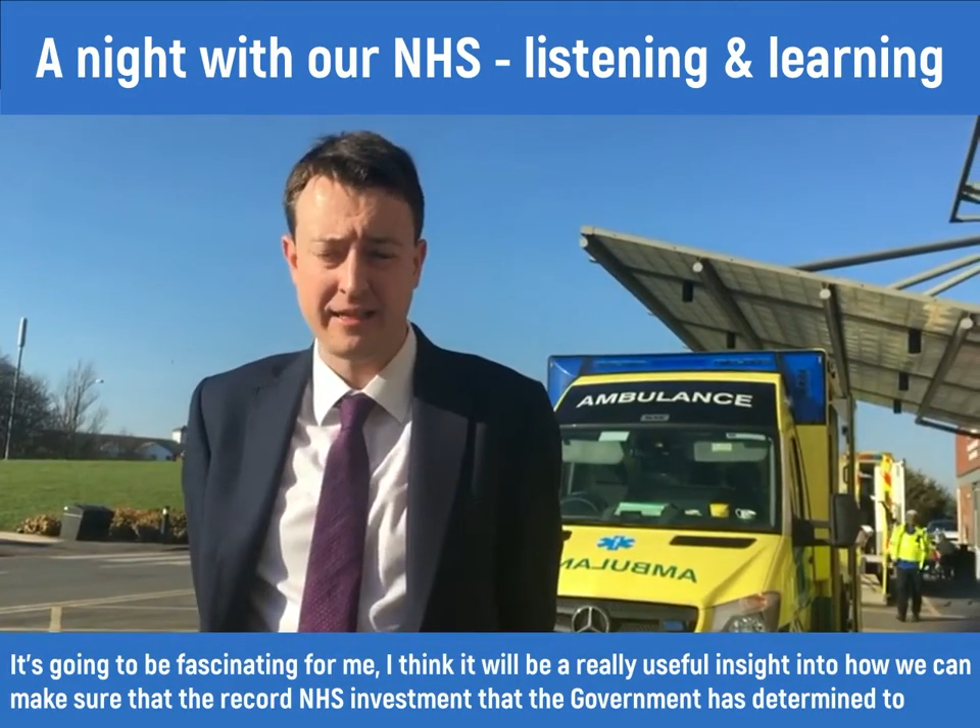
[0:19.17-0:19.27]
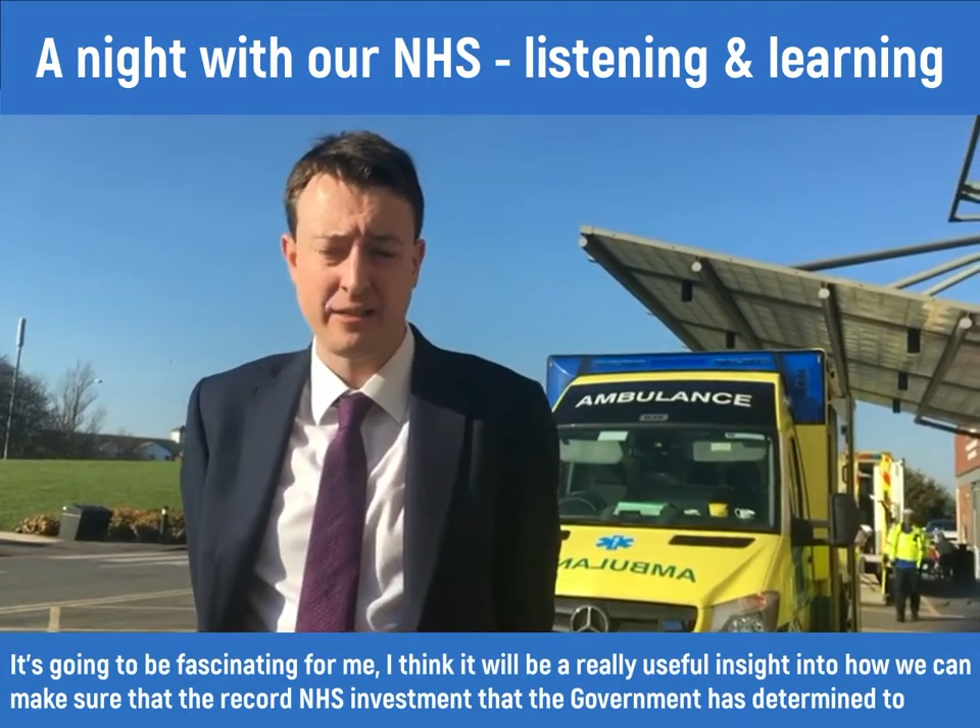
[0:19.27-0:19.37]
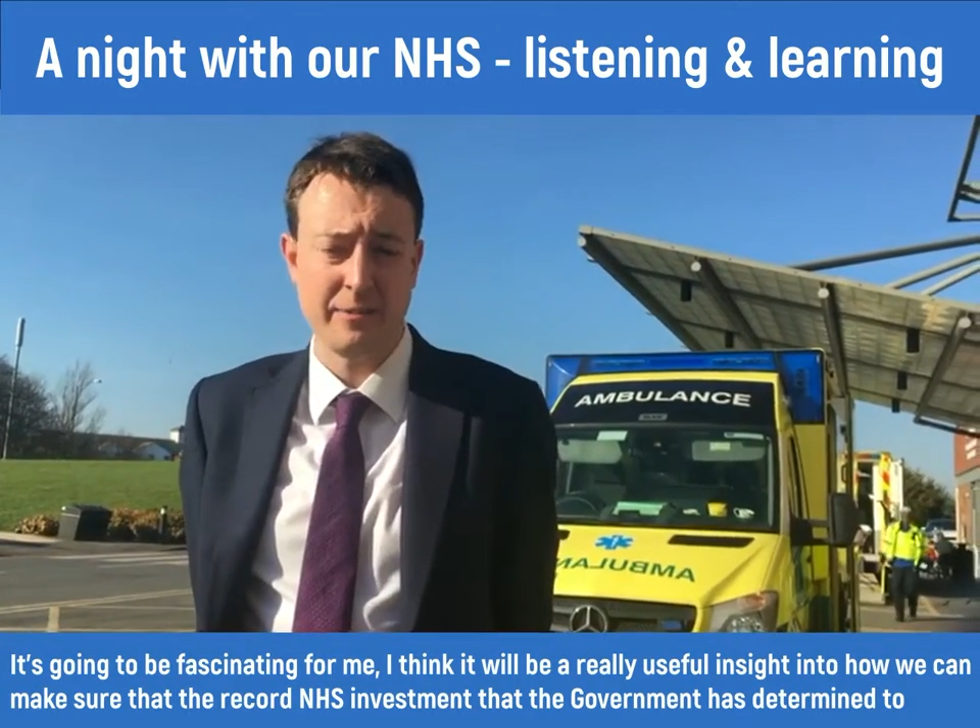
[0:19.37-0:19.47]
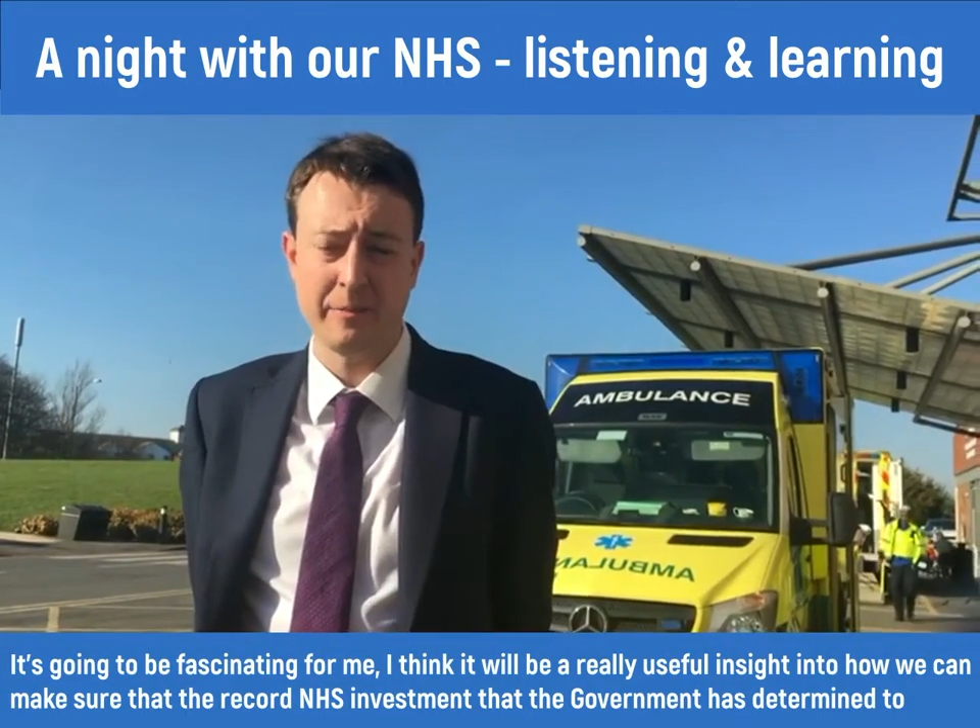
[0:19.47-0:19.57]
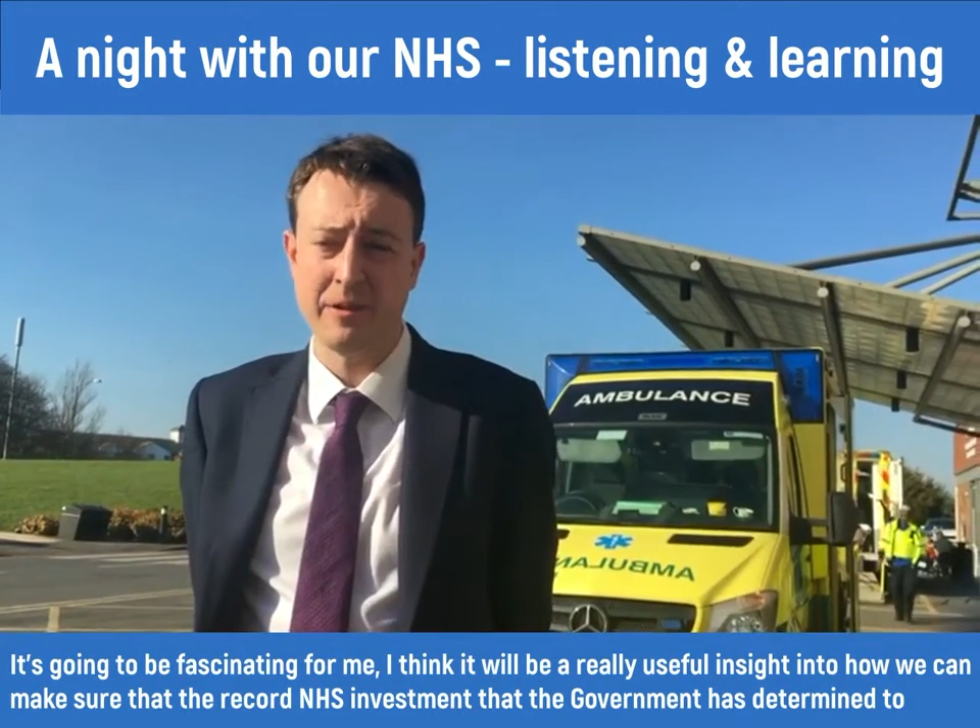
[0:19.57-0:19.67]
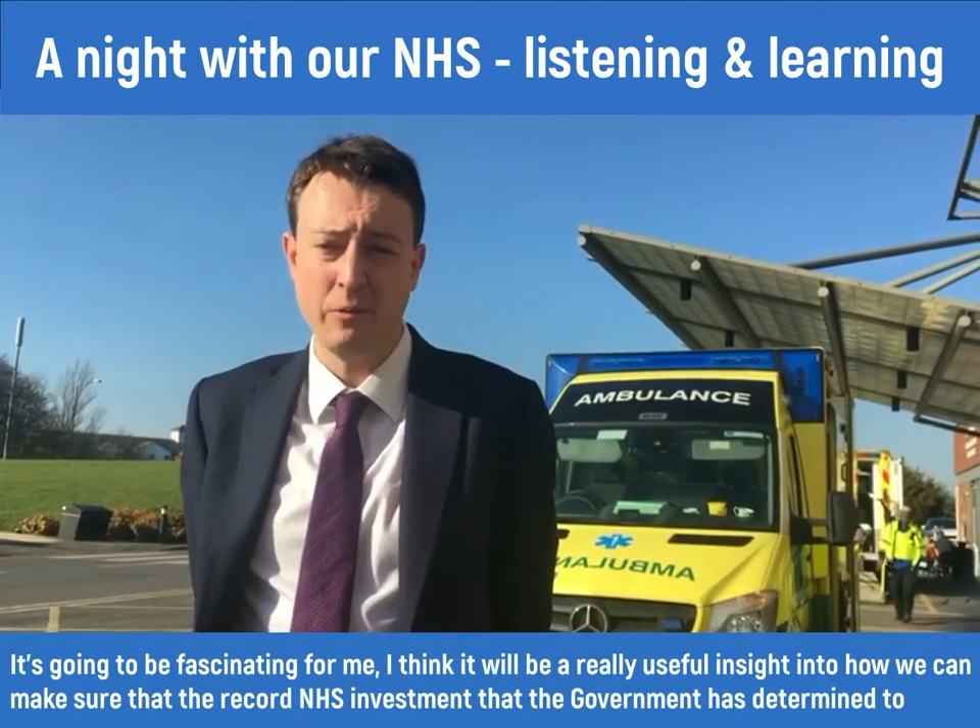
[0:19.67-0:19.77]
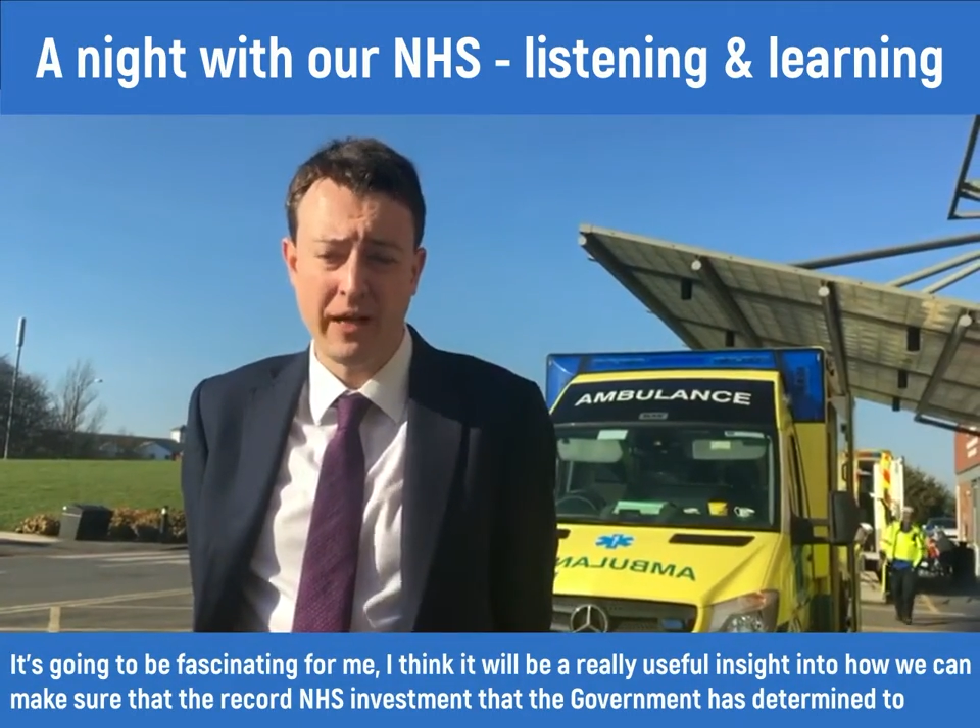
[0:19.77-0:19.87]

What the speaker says: I hope it'll be a